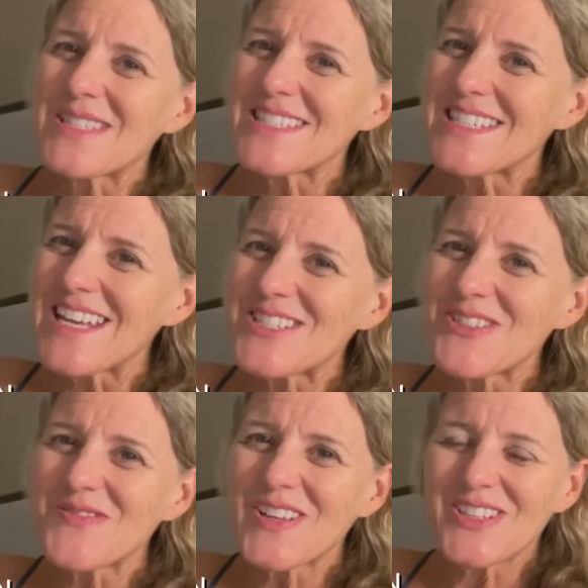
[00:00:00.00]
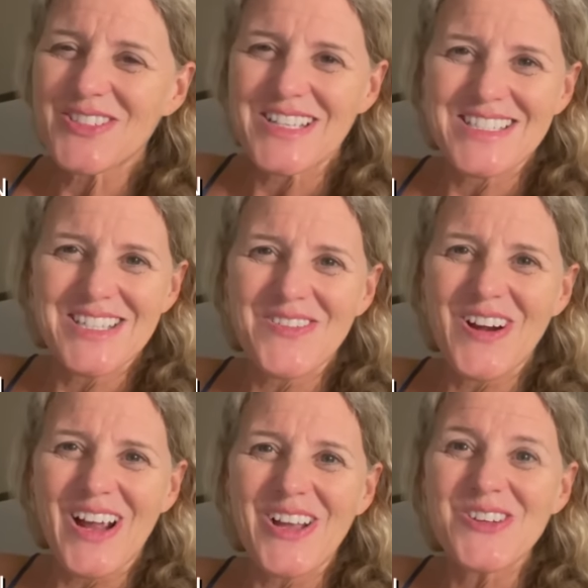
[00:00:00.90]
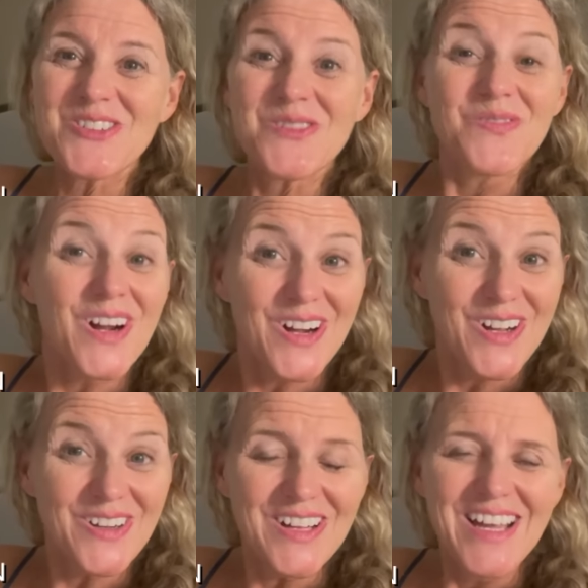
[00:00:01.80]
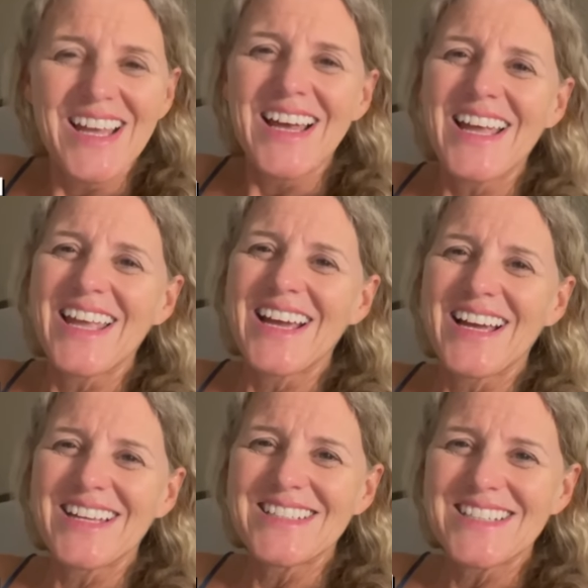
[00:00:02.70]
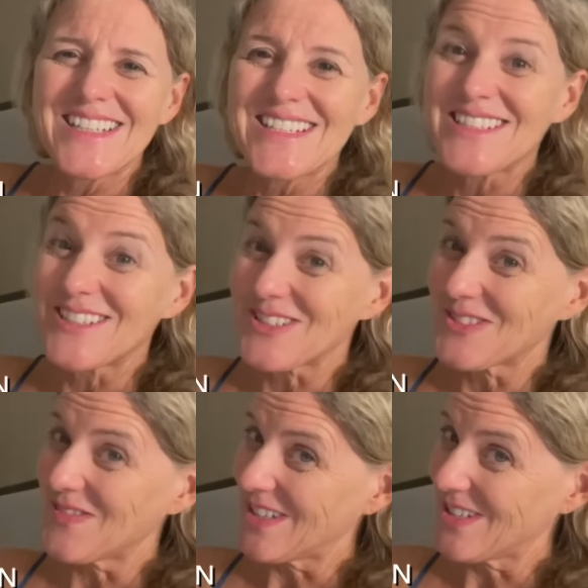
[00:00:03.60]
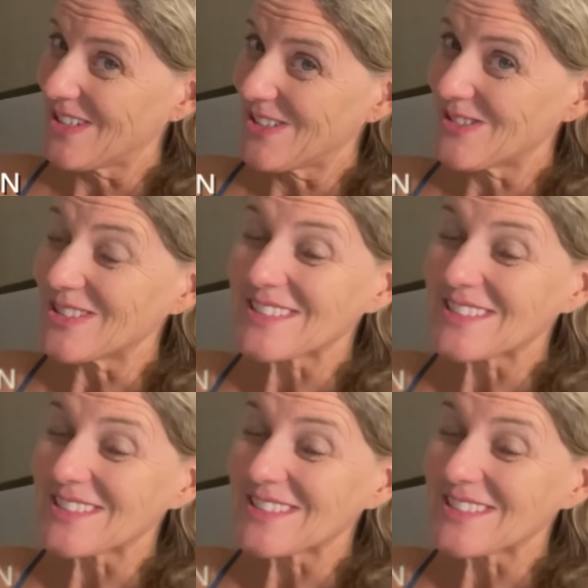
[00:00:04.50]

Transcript: Stay tuned because you get to see where I go tomorrow. And it is another very cool